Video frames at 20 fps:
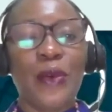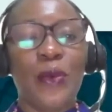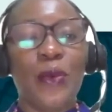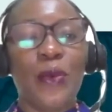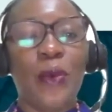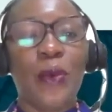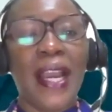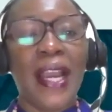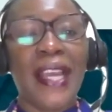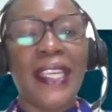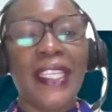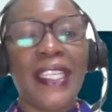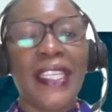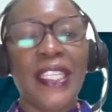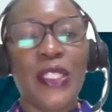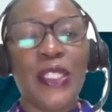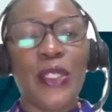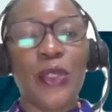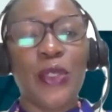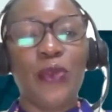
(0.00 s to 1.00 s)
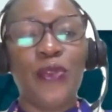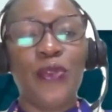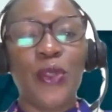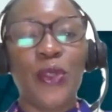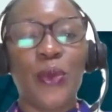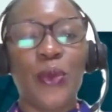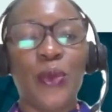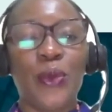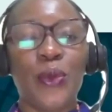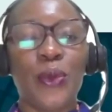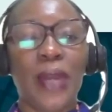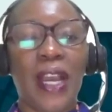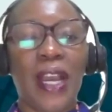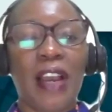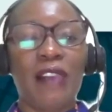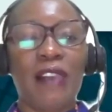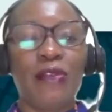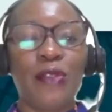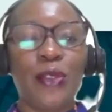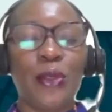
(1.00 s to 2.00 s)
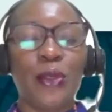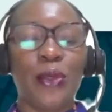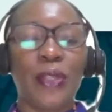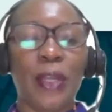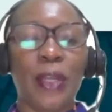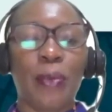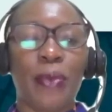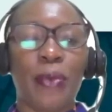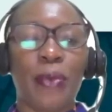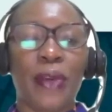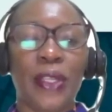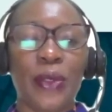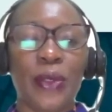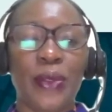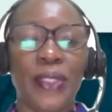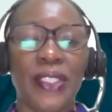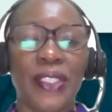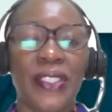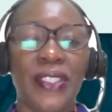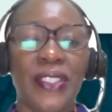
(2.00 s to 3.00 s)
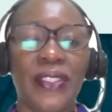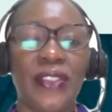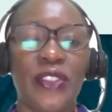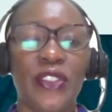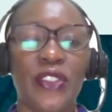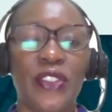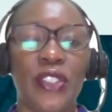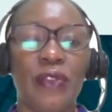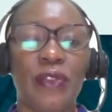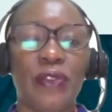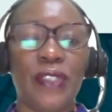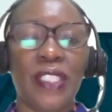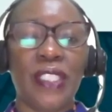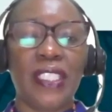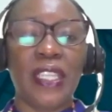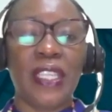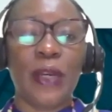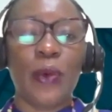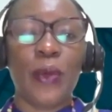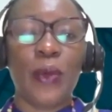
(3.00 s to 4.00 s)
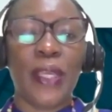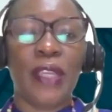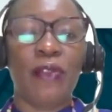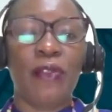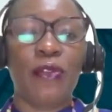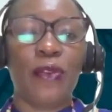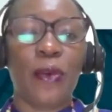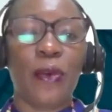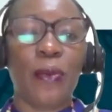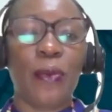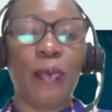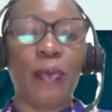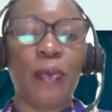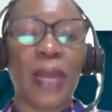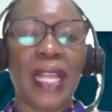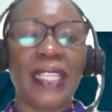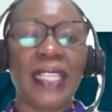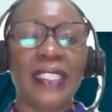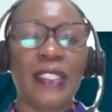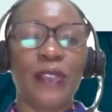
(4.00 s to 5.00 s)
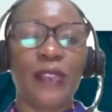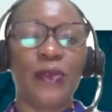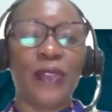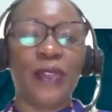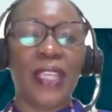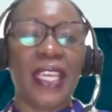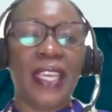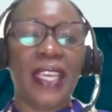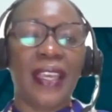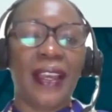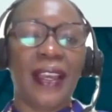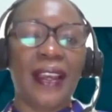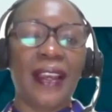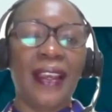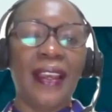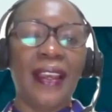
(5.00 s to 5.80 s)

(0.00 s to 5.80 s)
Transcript: Why, in your view, have donor priorities shifted away from palliative care